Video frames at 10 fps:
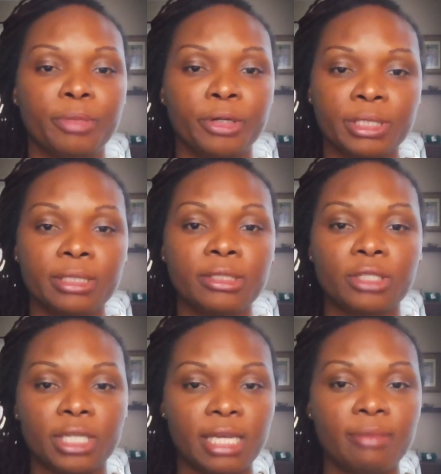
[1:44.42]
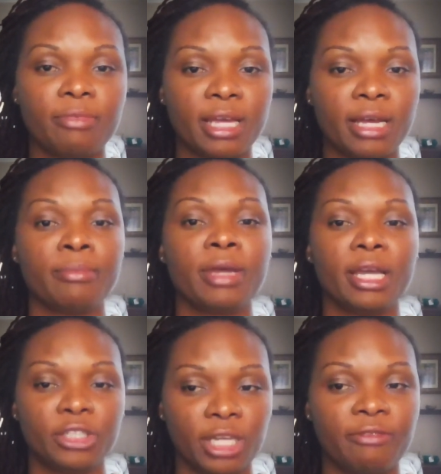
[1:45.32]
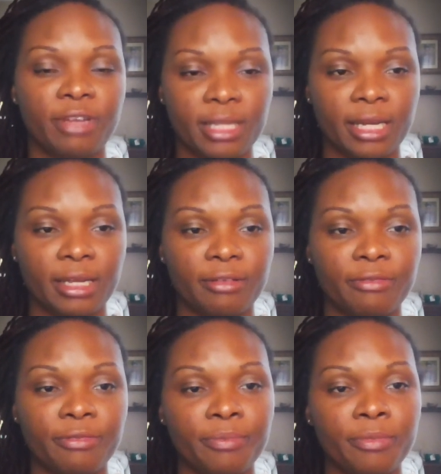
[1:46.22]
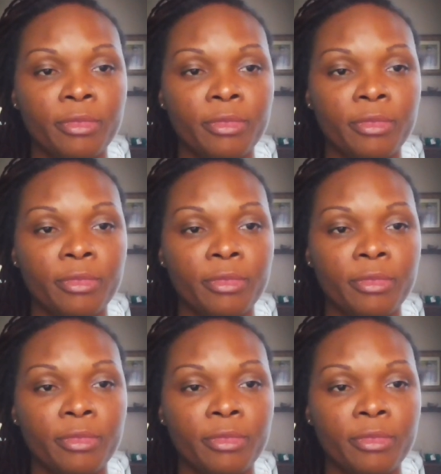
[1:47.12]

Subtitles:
persons to keep them HIV negative.